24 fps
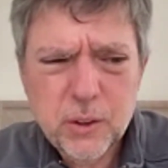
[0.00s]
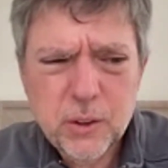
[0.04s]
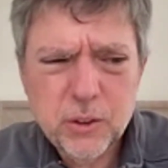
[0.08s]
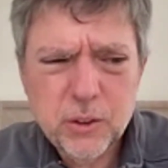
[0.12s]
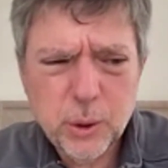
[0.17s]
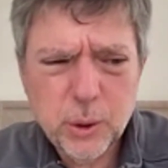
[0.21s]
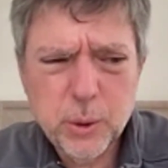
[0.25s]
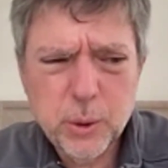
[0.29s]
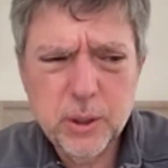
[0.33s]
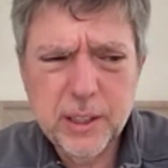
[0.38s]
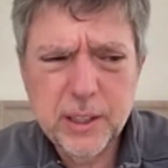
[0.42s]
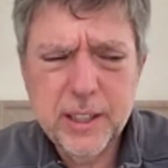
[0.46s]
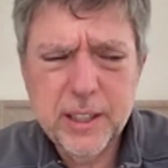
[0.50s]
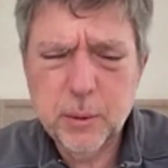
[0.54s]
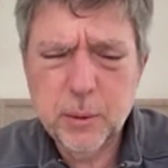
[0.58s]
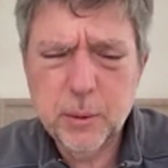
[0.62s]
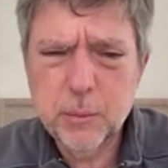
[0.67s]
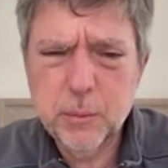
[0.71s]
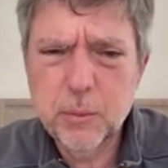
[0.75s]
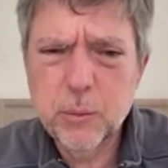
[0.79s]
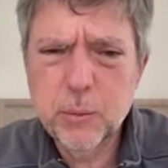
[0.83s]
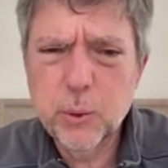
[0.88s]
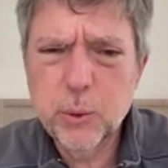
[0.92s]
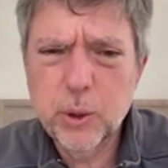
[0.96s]
So we're
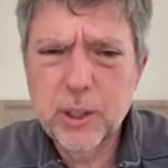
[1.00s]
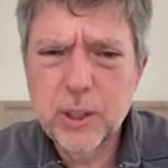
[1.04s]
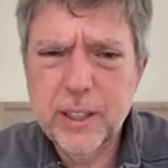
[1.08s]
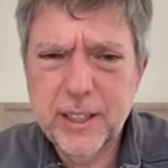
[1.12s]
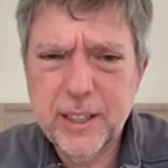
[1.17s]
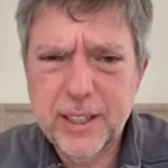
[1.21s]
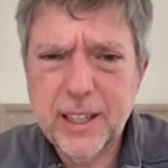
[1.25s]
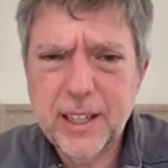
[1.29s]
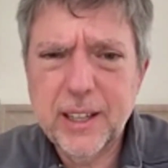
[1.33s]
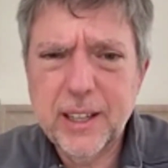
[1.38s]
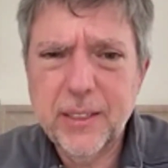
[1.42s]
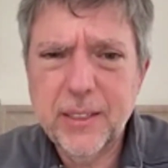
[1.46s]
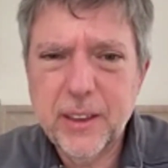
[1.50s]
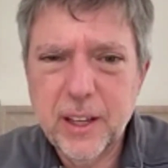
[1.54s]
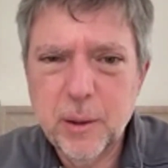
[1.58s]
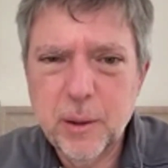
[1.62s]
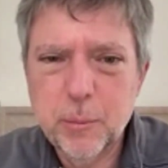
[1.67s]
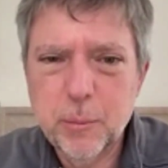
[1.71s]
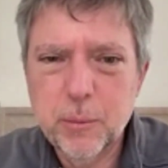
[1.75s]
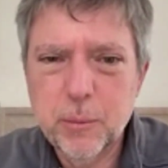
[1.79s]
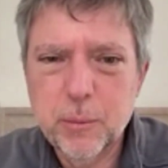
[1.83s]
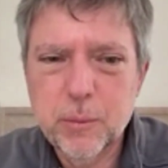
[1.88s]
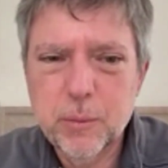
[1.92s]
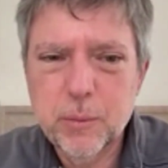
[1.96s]
leaning on
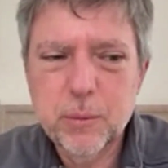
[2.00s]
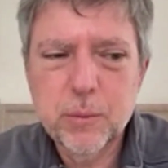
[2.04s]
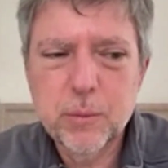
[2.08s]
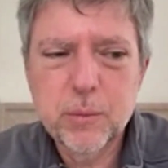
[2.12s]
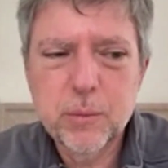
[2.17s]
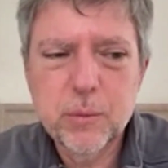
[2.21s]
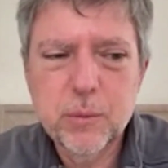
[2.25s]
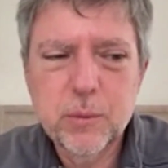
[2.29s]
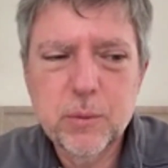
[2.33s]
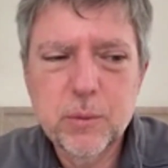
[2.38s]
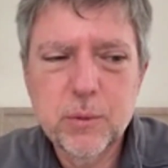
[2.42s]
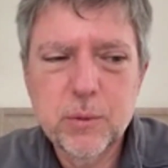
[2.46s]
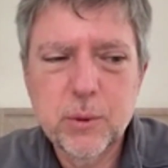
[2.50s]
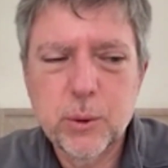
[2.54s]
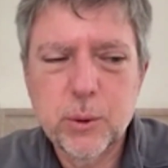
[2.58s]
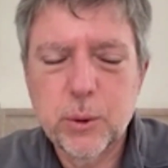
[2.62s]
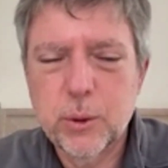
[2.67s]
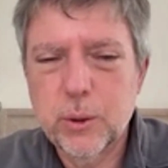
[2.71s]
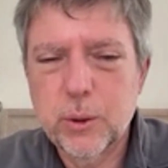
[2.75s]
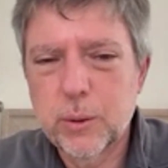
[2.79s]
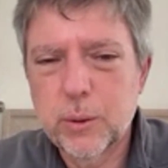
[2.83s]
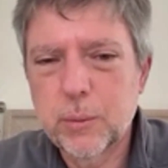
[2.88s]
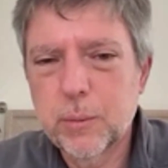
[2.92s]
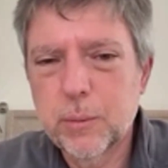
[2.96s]
them
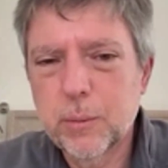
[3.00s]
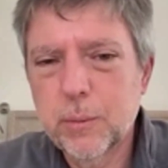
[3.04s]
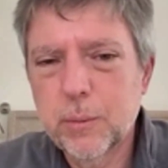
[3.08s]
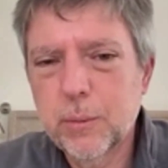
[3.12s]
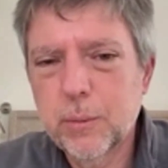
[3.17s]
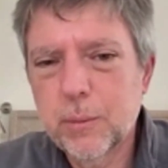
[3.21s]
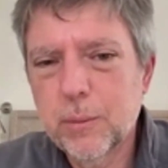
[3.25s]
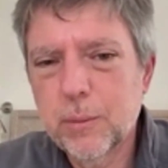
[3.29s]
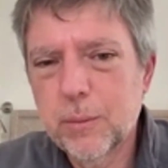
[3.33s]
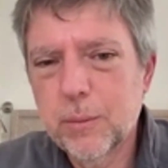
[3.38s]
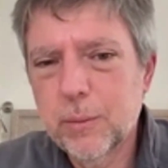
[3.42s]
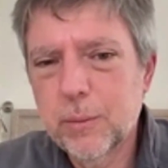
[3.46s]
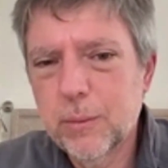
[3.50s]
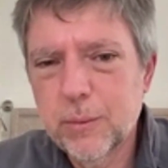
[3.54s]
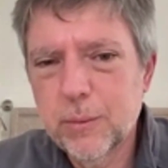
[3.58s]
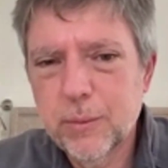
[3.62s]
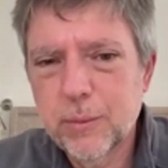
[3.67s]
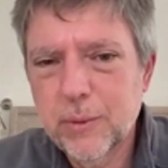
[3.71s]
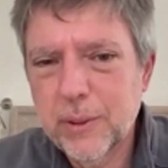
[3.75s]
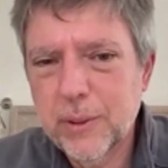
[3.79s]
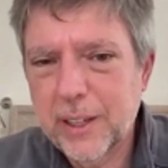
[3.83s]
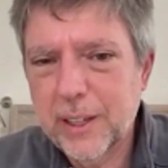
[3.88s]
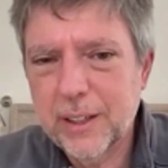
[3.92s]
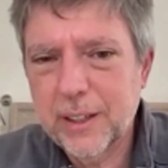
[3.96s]
for
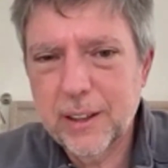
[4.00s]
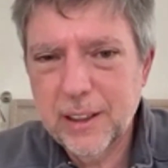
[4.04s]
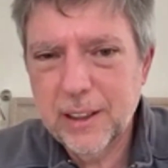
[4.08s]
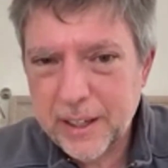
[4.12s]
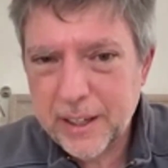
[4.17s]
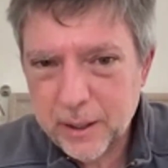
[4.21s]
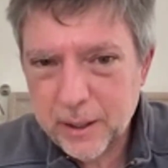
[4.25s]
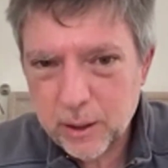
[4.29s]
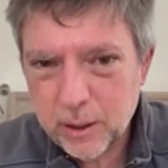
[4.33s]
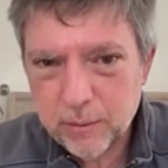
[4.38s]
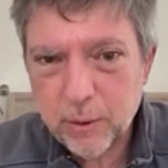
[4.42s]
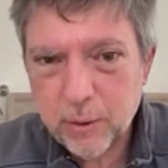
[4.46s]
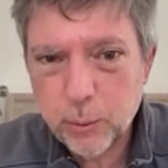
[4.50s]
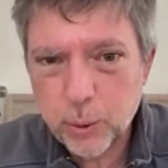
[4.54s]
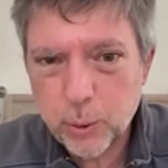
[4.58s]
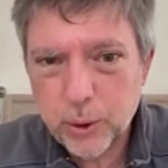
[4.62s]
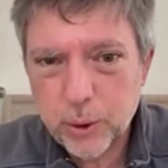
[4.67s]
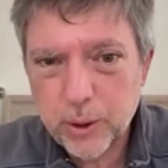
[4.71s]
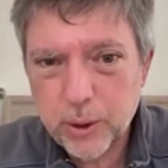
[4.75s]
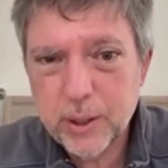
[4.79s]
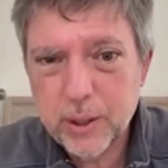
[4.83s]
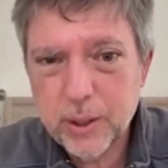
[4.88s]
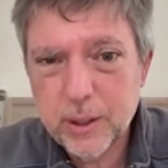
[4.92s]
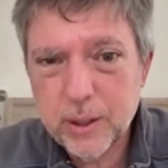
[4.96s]
that layer of the
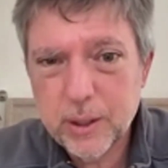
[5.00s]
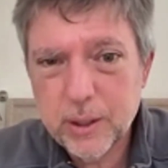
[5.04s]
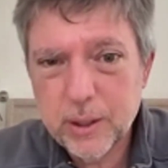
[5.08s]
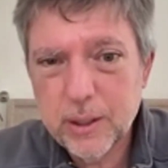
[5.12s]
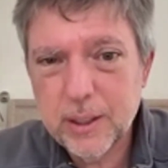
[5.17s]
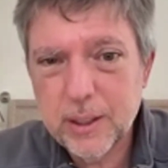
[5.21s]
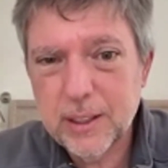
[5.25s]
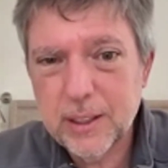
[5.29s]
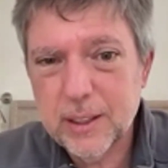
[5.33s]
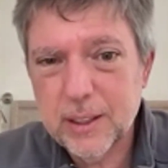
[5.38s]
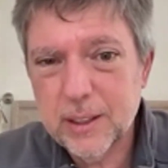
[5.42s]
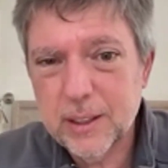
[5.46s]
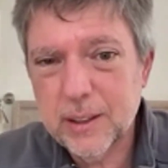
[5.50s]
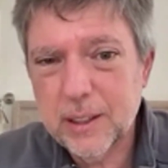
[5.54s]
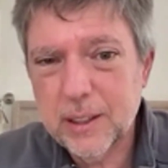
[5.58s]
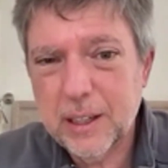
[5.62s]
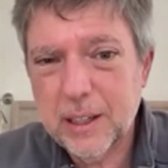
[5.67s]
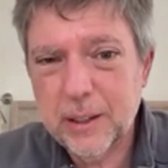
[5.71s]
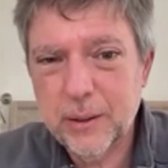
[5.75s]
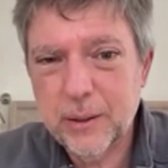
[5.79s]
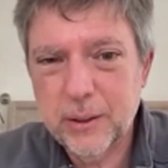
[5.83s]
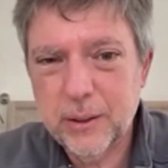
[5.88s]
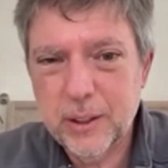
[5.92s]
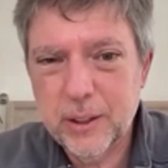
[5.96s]
work,
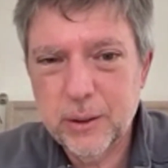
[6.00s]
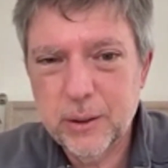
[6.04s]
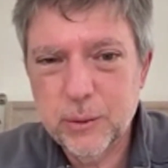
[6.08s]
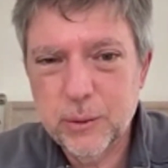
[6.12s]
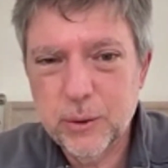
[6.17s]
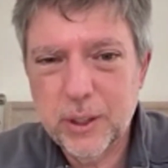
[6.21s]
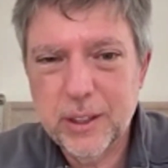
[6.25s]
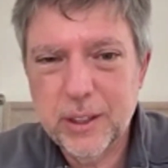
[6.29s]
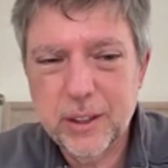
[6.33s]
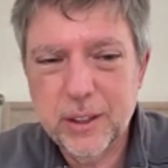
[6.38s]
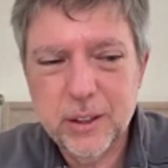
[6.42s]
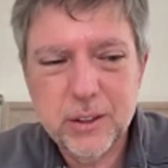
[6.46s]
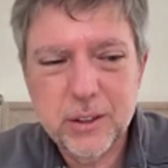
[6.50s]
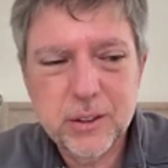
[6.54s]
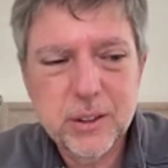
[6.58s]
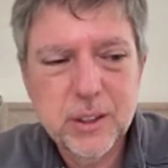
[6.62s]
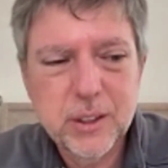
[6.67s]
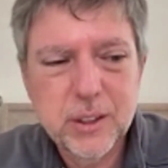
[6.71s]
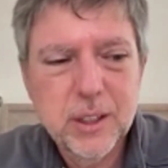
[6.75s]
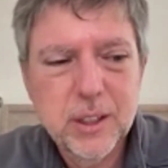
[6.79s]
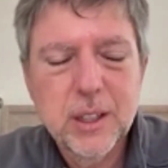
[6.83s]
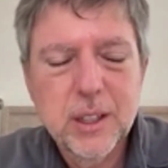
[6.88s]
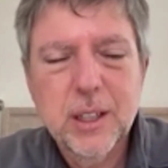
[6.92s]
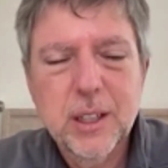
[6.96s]
and
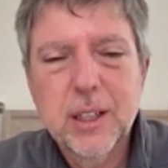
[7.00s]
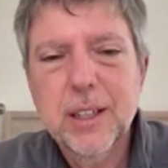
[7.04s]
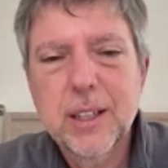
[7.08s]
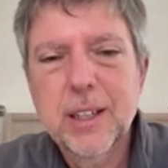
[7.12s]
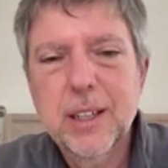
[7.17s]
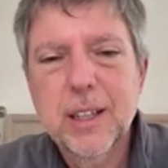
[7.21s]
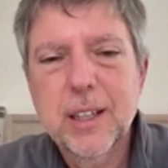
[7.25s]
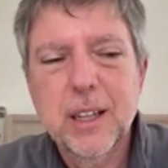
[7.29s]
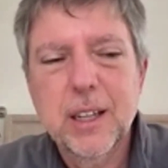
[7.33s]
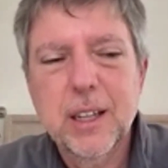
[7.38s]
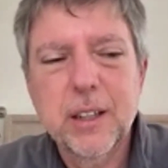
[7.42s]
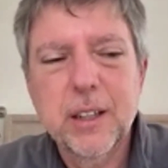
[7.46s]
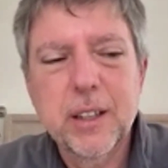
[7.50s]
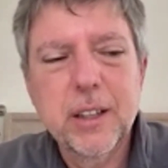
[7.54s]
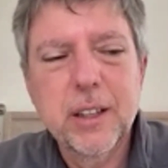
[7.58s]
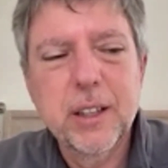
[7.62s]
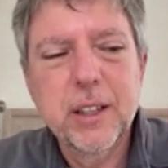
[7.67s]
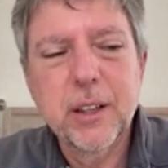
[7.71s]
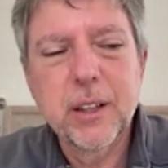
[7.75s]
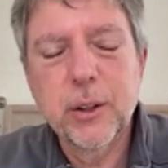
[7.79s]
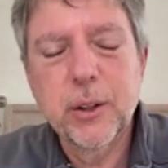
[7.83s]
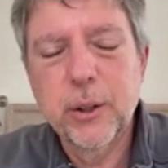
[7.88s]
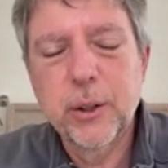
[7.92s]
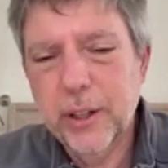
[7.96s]

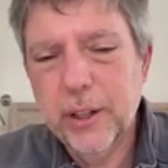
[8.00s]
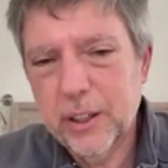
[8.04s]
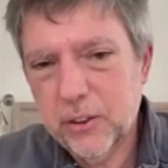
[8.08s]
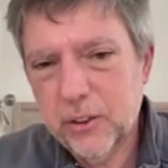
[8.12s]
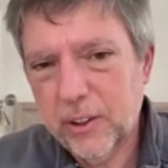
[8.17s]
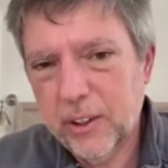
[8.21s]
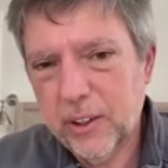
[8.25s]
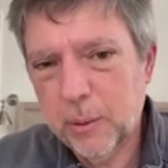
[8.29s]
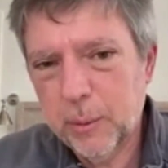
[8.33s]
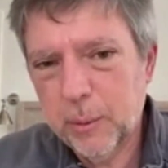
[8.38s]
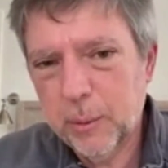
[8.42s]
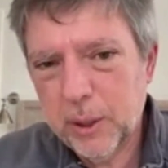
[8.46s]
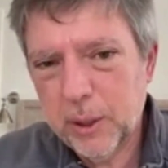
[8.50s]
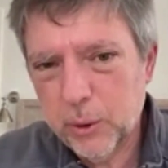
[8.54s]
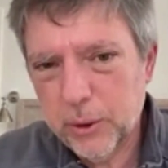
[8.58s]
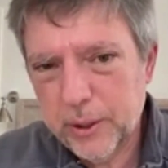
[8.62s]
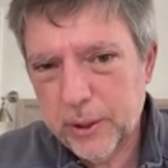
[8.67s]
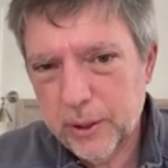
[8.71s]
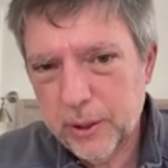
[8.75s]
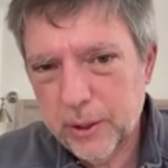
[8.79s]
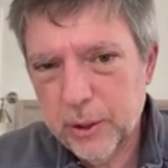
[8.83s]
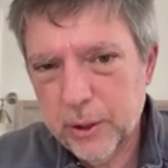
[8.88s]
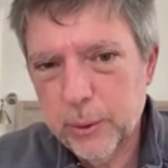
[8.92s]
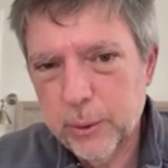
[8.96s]
the other nice thing about what
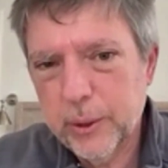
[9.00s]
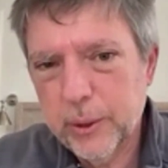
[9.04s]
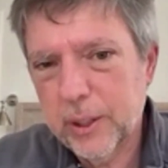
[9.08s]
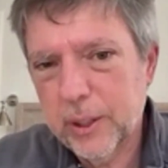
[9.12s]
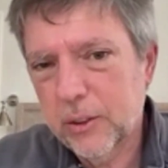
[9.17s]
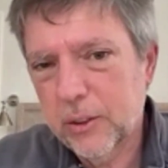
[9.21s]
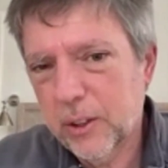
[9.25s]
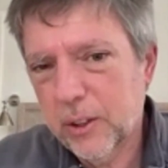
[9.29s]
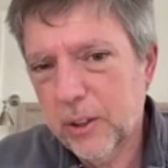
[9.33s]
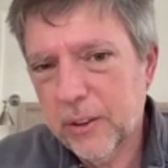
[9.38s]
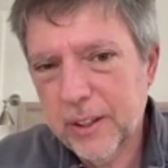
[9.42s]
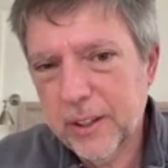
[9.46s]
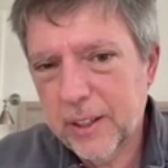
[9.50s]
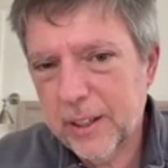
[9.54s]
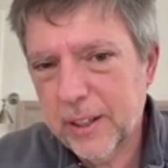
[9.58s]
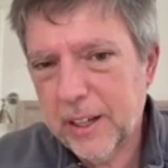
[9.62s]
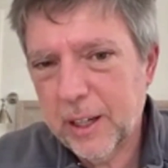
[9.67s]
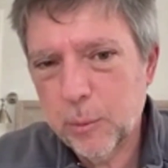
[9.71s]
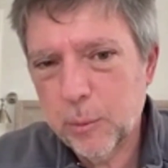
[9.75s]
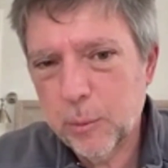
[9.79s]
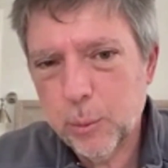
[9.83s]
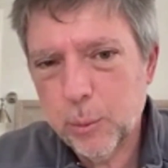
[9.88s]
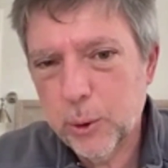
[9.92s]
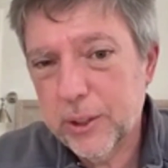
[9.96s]
they're doing is that they can
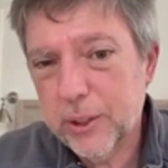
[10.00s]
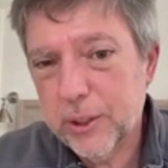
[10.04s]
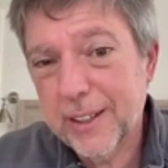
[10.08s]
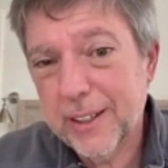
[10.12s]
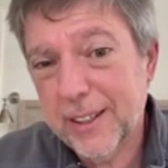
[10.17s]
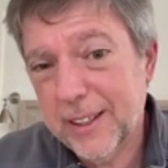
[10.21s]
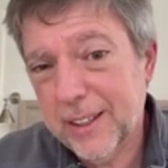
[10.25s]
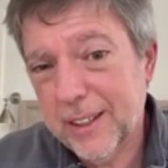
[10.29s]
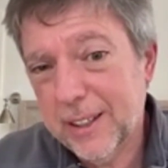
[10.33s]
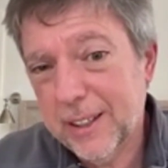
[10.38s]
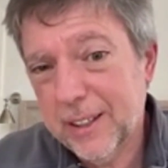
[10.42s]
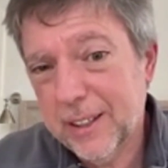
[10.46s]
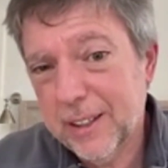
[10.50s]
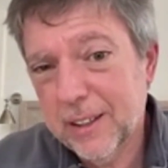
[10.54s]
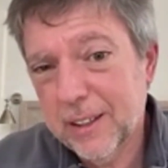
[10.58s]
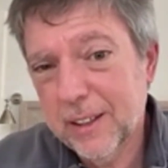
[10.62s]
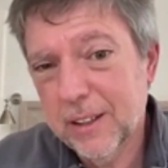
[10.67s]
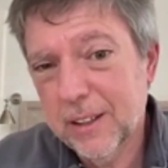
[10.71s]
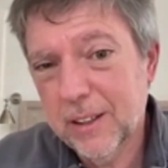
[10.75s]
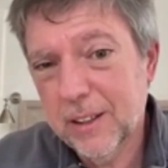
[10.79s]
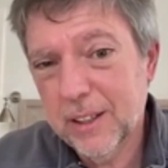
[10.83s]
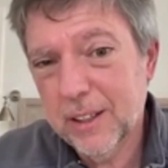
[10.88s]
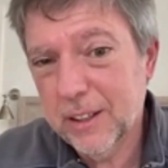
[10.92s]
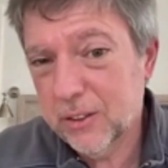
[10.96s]
output to any
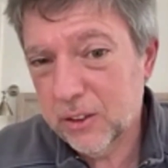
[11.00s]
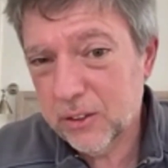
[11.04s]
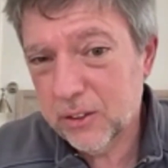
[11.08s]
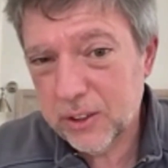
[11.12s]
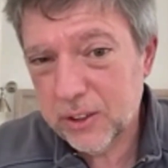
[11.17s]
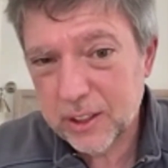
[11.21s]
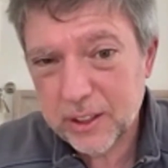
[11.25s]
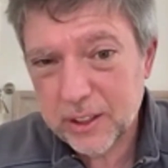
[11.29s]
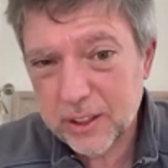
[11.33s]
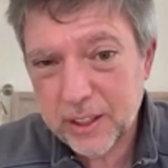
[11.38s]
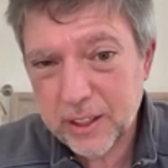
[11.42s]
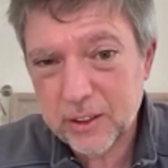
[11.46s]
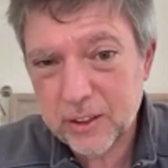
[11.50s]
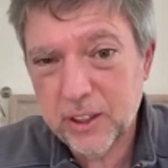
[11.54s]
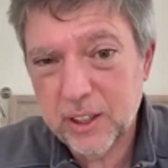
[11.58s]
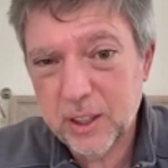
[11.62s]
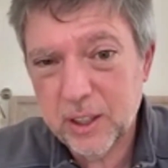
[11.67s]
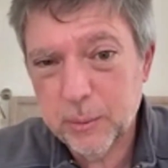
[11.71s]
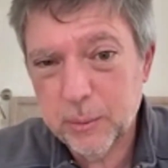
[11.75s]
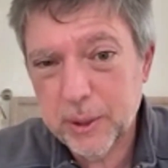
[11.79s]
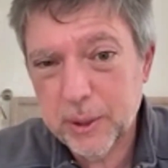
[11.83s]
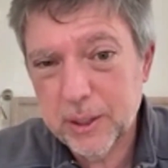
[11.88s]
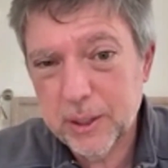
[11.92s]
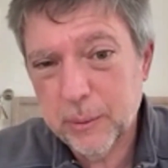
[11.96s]
existing
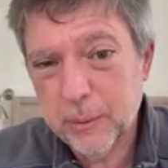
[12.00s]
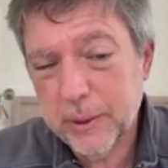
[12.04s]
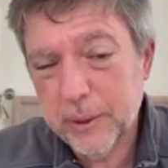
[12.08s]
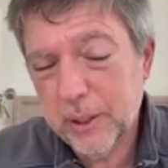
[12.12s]
taxonomy.